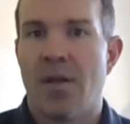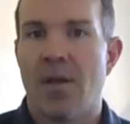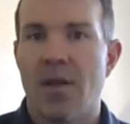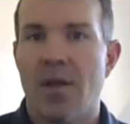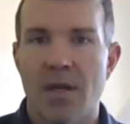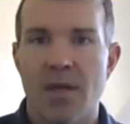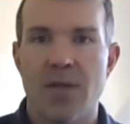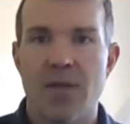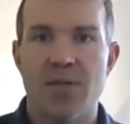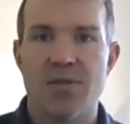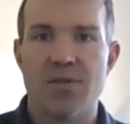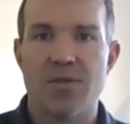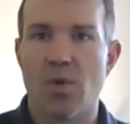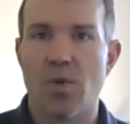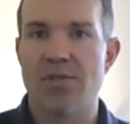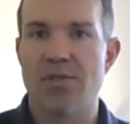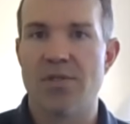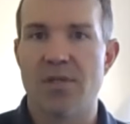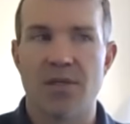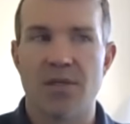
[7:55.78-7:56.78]
It just
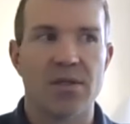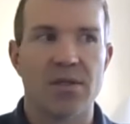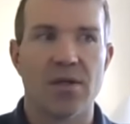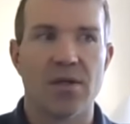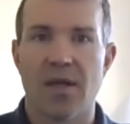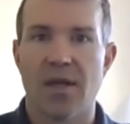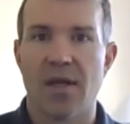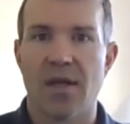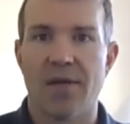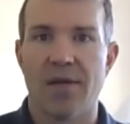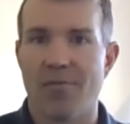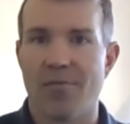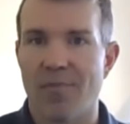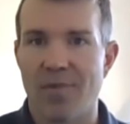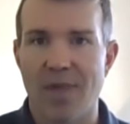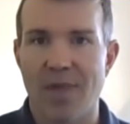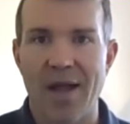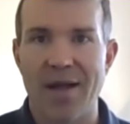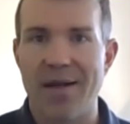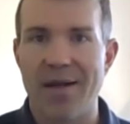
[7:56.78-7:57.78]
wasn't
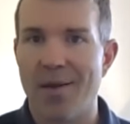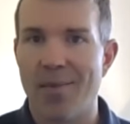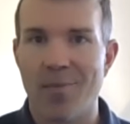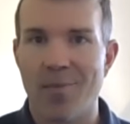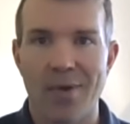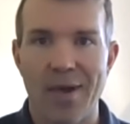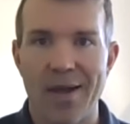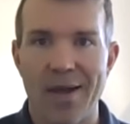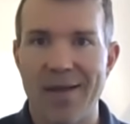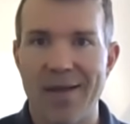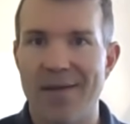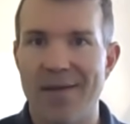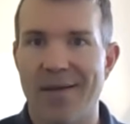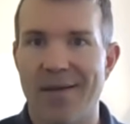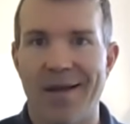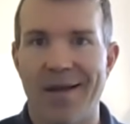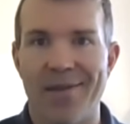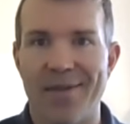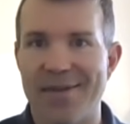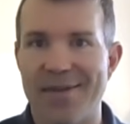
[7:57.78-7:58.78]
lined up right.
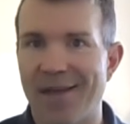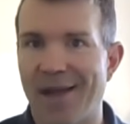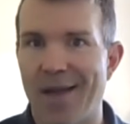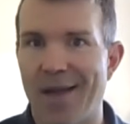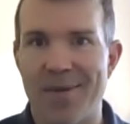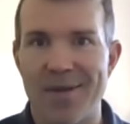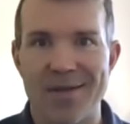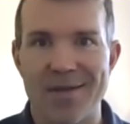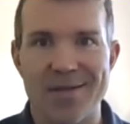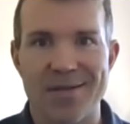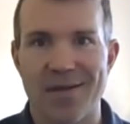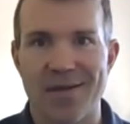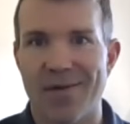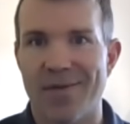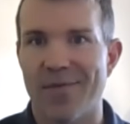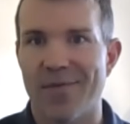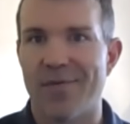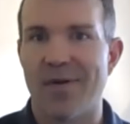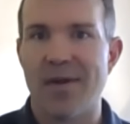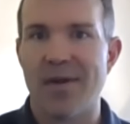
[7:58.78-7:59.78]
The timings
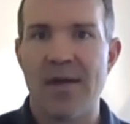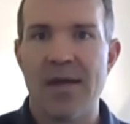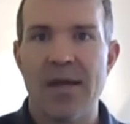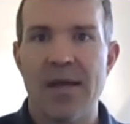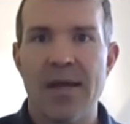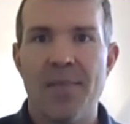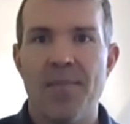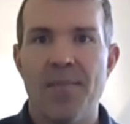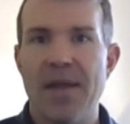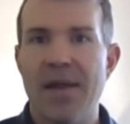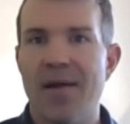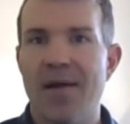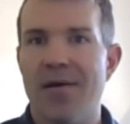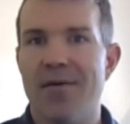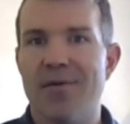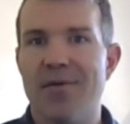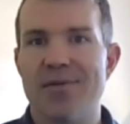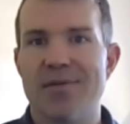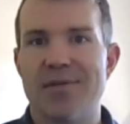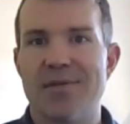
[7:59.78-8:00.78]
of
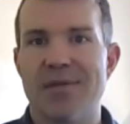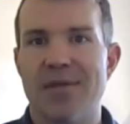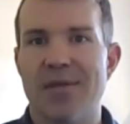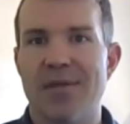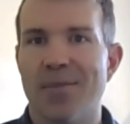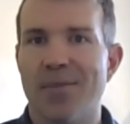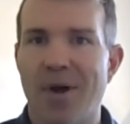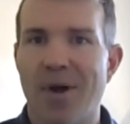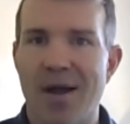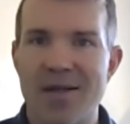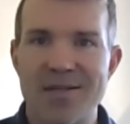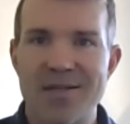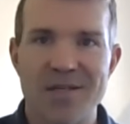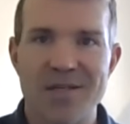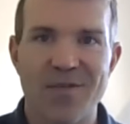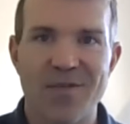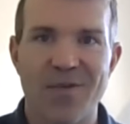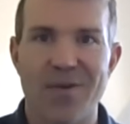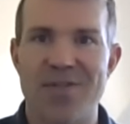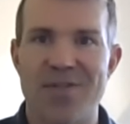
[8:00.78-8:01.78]
males, the process
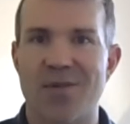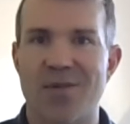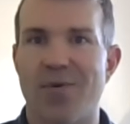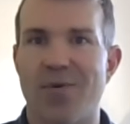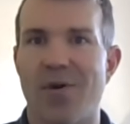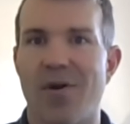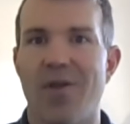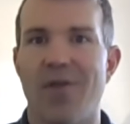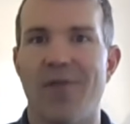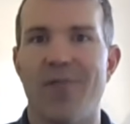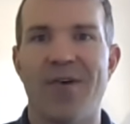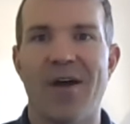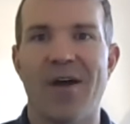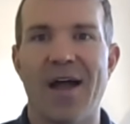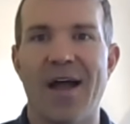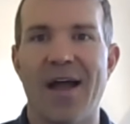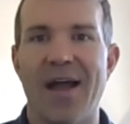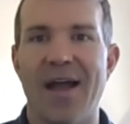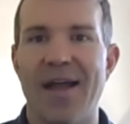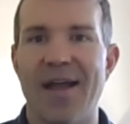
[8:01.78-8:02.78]
for us to
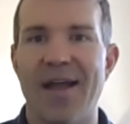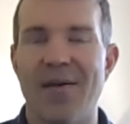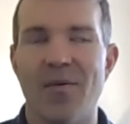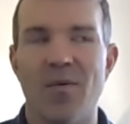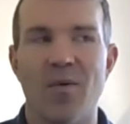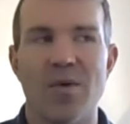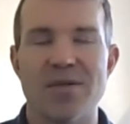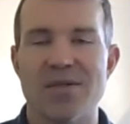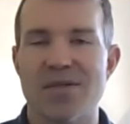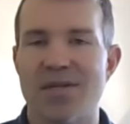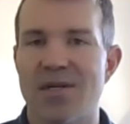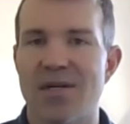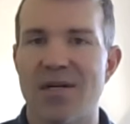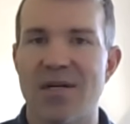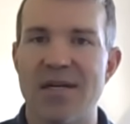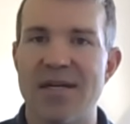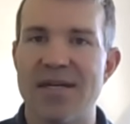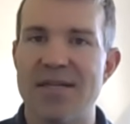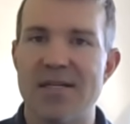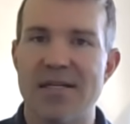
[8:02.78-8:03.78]
qualify, it wasn't an
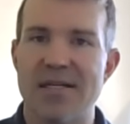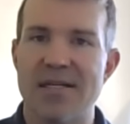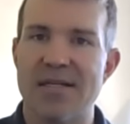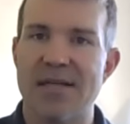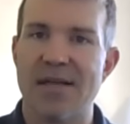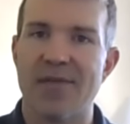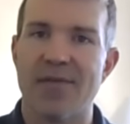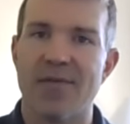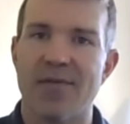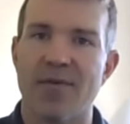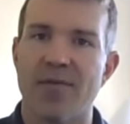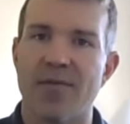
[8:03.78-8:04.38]
easy endeavor